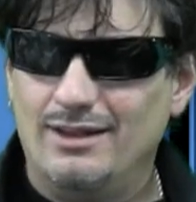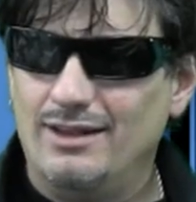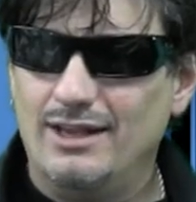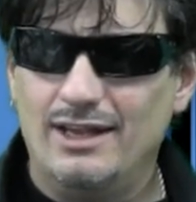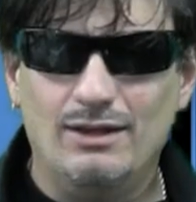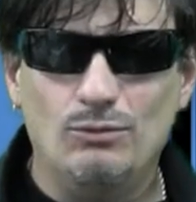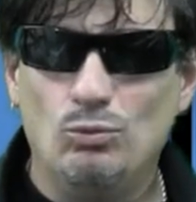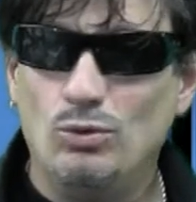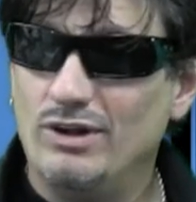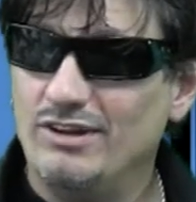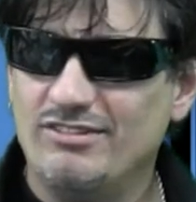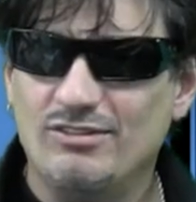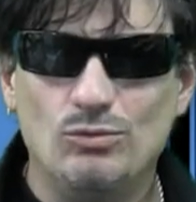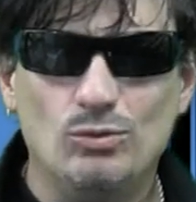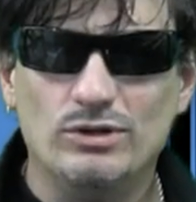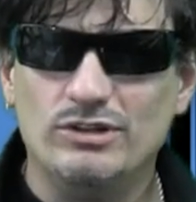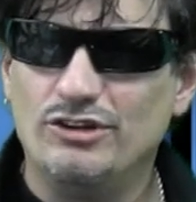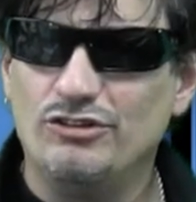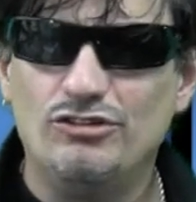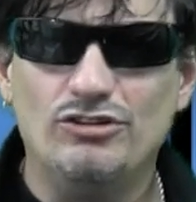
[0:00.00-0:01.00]
it wasn't
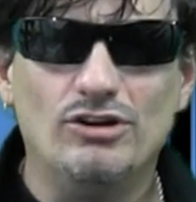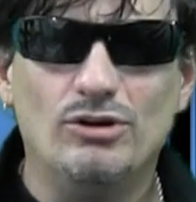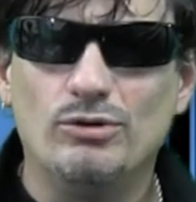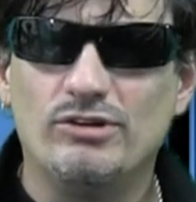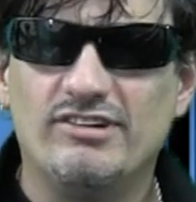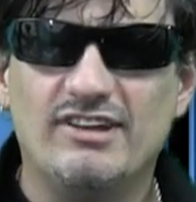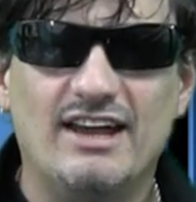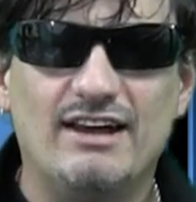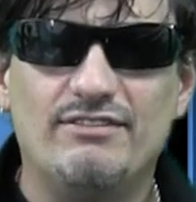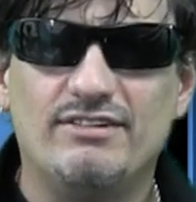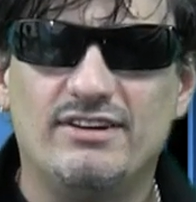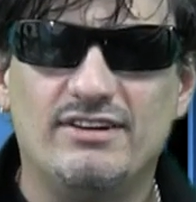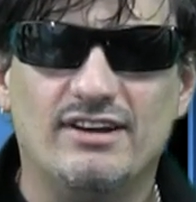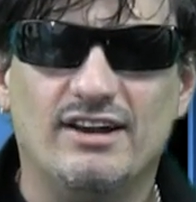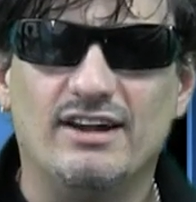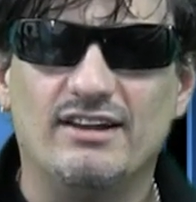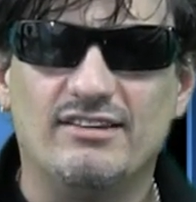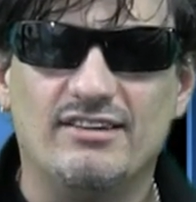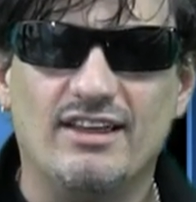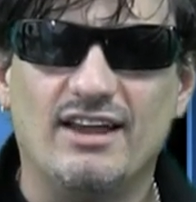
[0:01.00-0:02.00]
what the show was
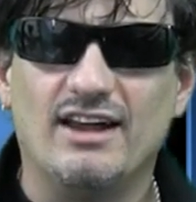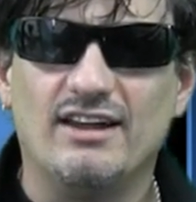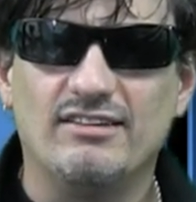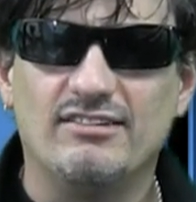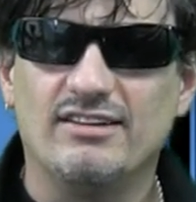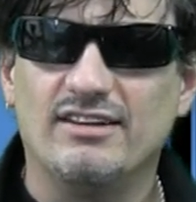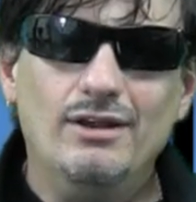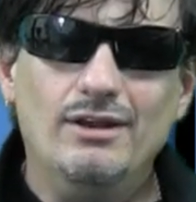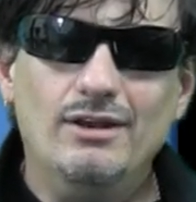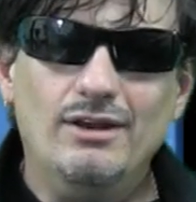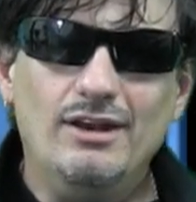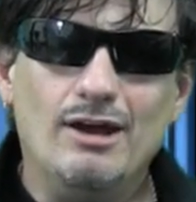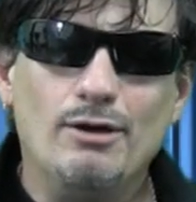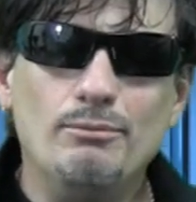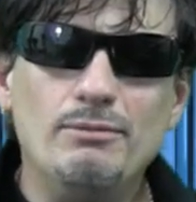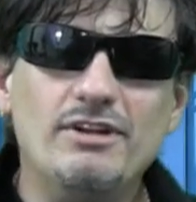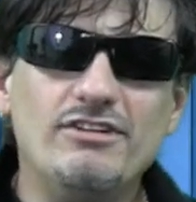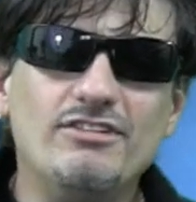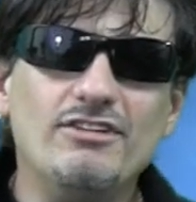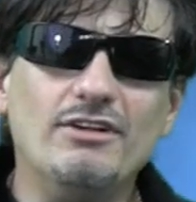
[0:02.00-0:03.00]
advertised as.
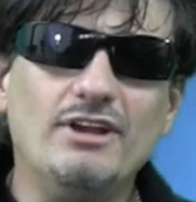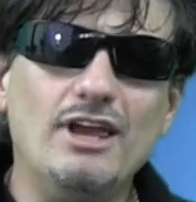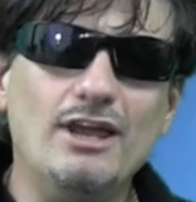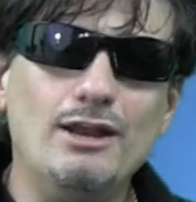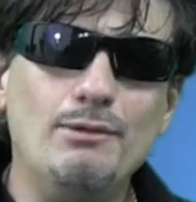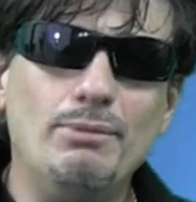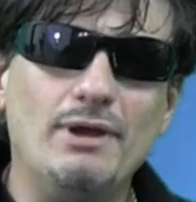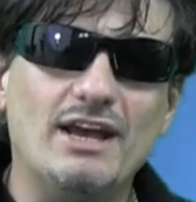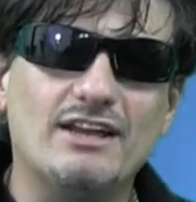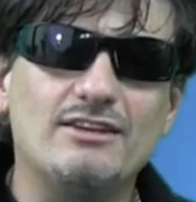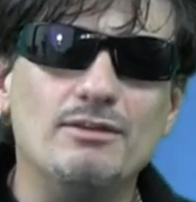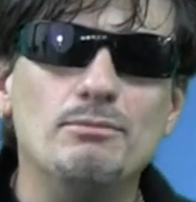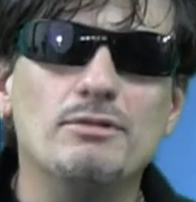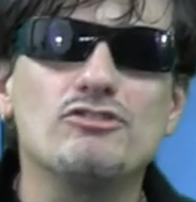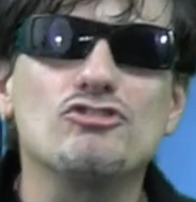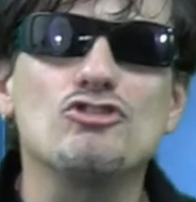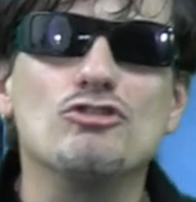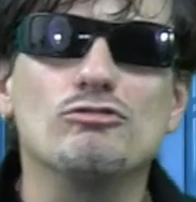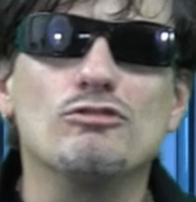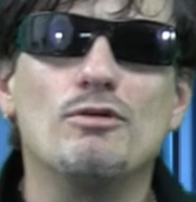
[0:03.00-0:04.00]
Now, getting back to
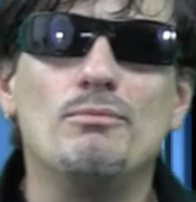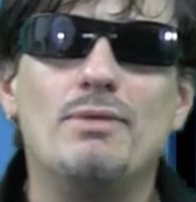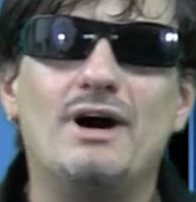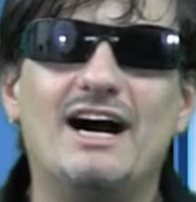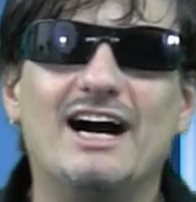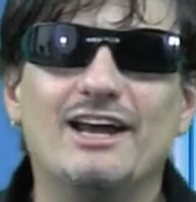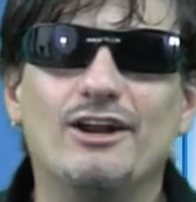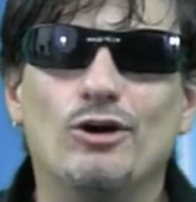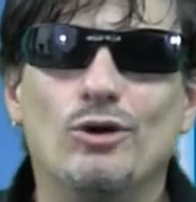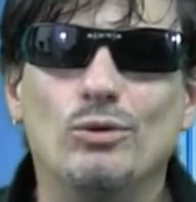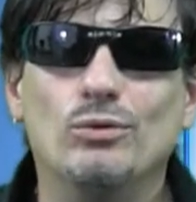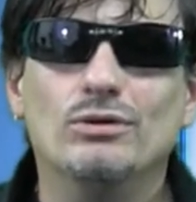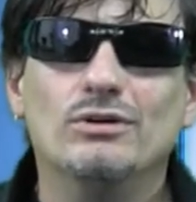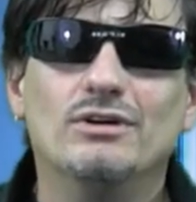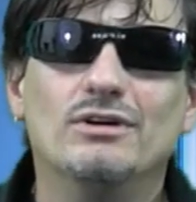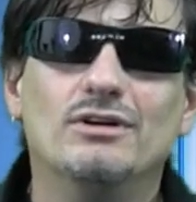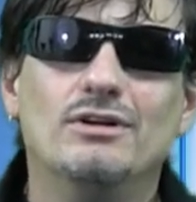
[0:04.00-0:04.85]
Mr. Romano.